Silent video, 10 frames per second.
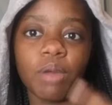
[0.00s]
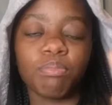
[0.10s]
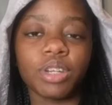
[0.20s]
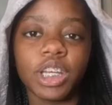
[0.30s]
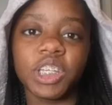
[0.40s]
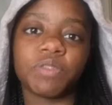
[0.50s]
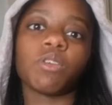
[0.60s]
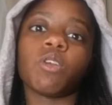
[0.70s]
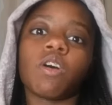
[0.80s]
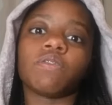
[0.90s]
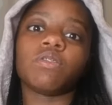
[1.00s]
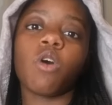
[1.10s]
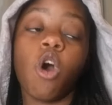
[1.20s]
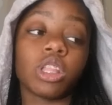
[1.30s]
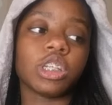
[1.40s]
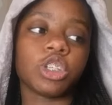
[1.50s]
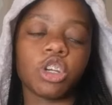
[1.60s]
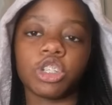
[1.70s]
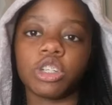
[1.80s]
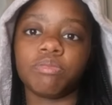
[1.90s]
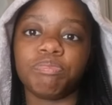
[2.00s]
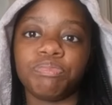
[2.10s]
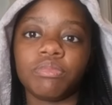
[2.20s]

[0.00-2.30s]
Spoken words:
and put his phone off on the charger.